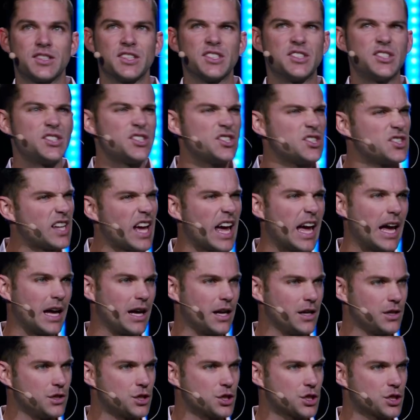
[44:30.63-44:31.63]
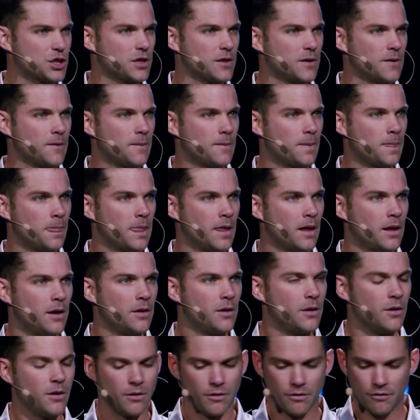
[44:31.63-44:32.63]
the stage
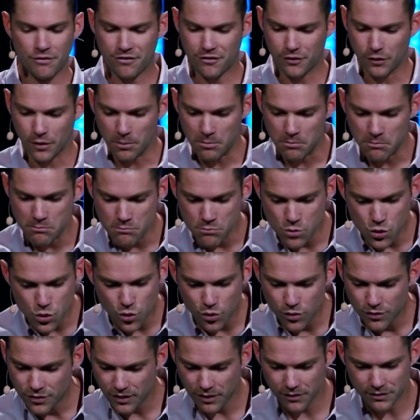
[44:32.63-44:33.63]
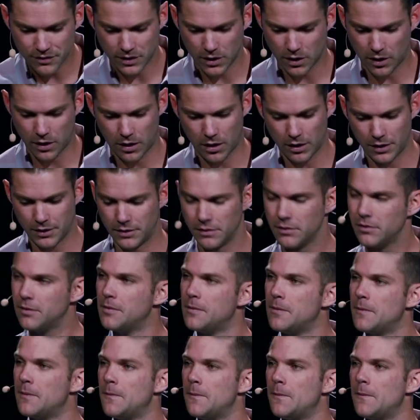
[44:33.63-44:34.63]
for a move of God
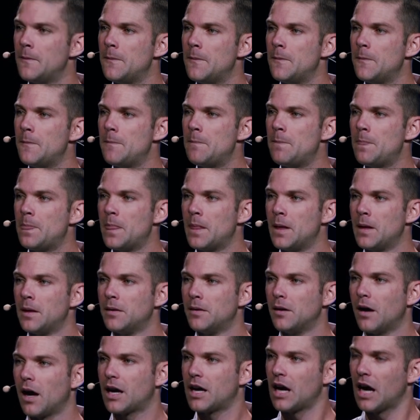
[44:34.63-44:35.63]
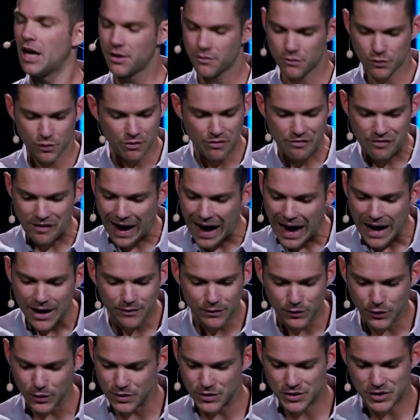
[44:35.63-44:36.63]
a kind of
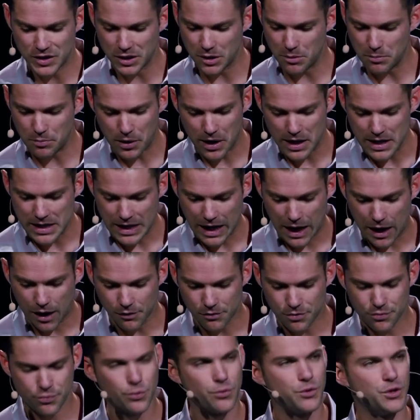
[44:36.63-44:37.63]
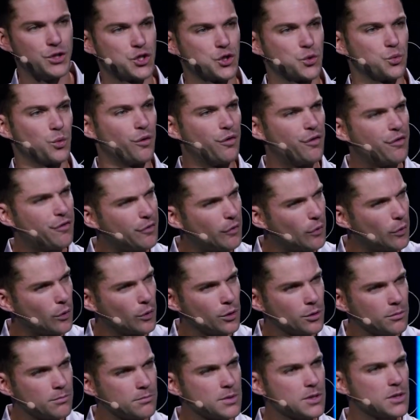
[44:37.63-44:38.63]
revival is going to break out through this
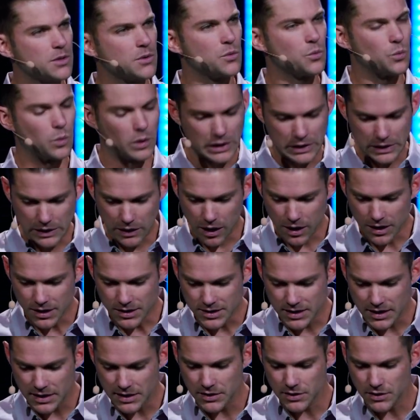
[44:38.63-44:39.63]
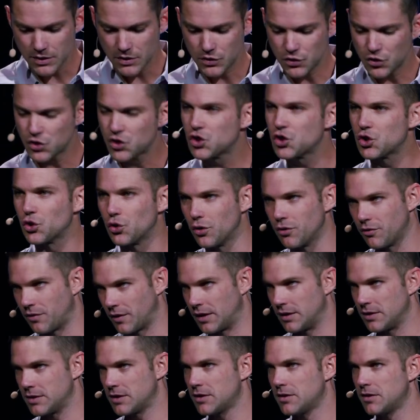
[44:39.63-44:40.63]
reformed, reluctant
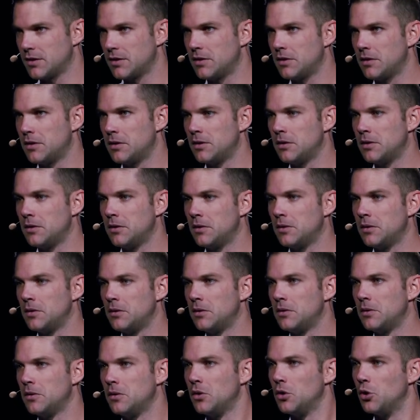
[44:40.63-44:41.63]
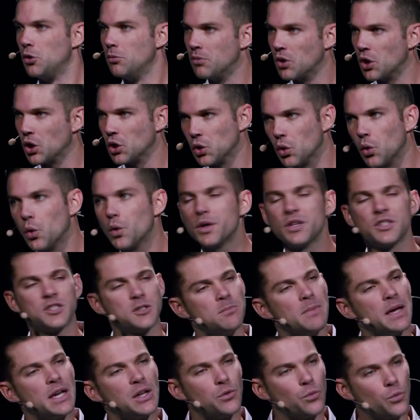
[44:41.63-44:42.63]
servant whom the Lord has
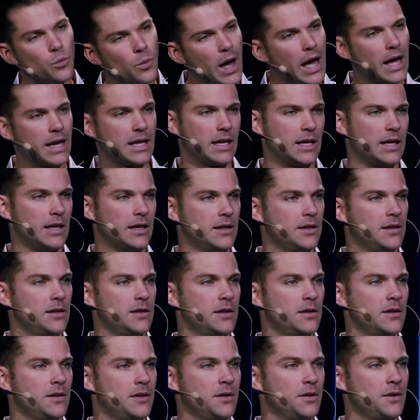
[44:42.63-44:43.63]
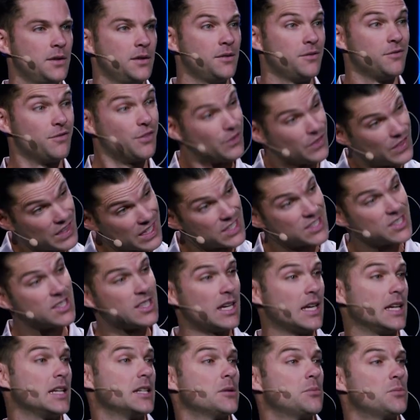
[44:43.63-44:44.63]
made ready for this
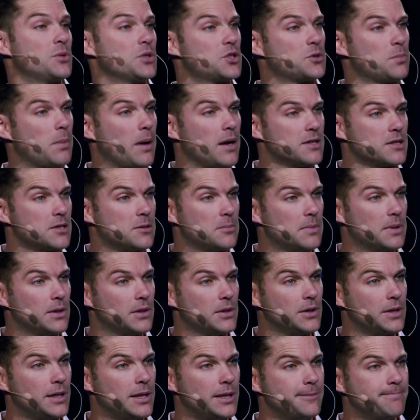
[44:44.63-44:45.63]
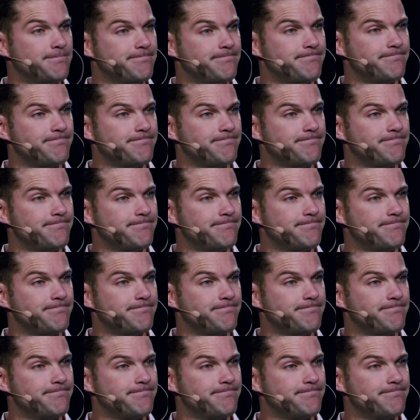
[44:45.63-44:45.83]
kingdom responsibility.